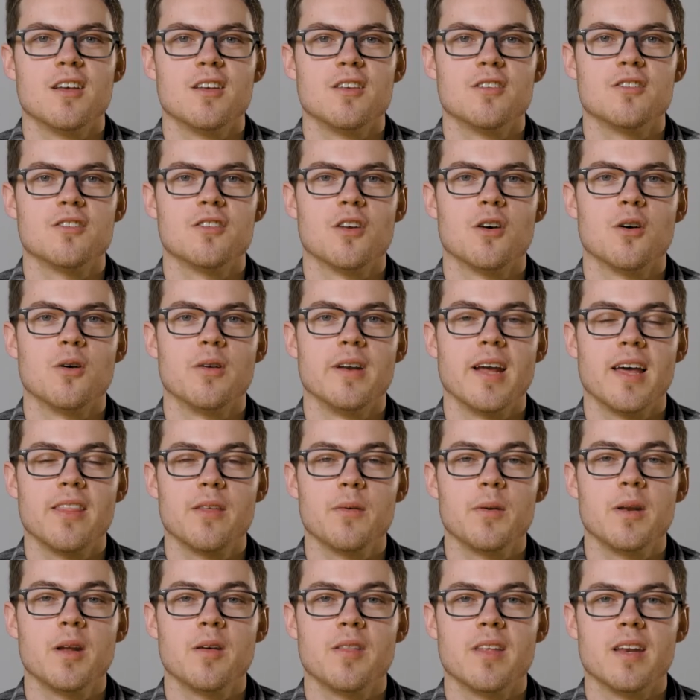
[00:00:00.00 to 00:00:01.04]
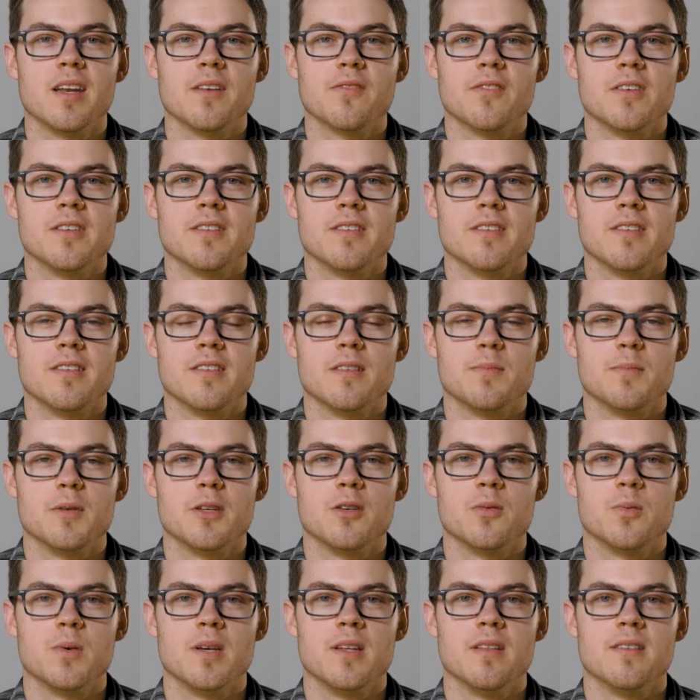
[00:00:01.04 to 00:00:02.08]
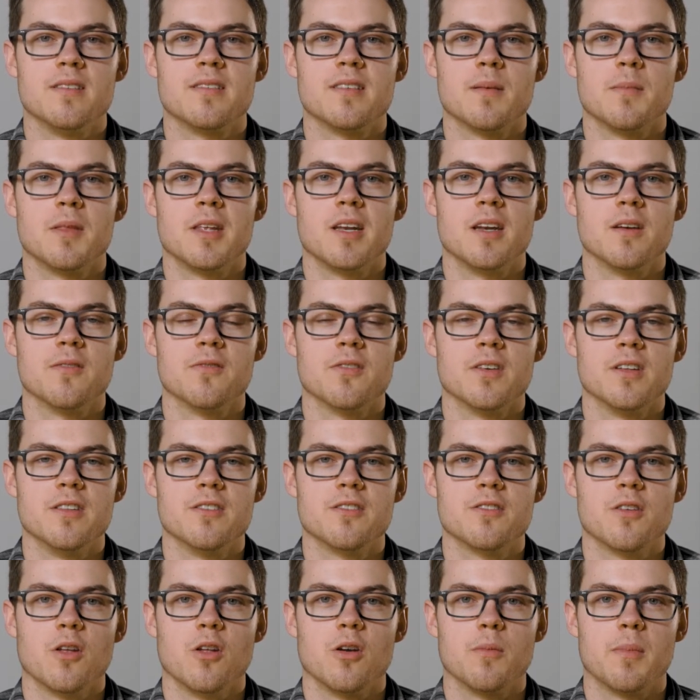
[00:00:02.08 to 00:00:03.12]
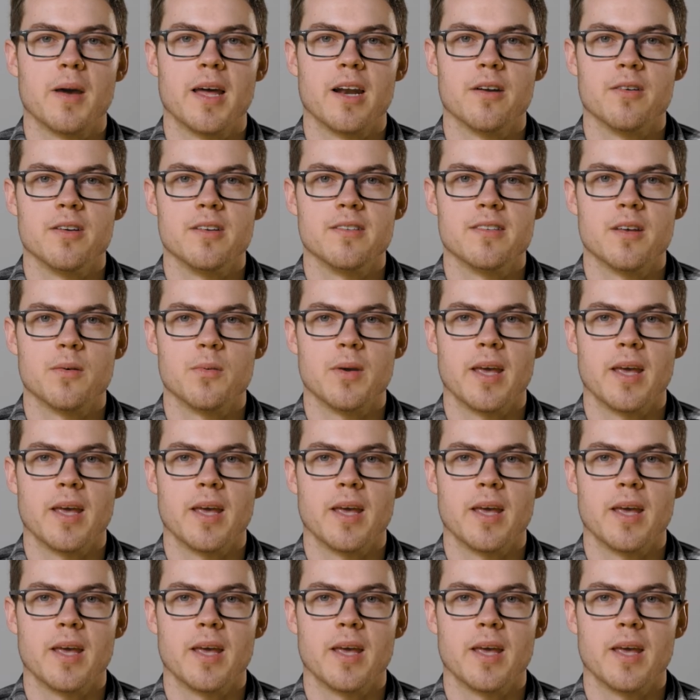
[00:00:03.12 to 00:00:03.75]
So now that we know the differences between some of the different solar batteries that we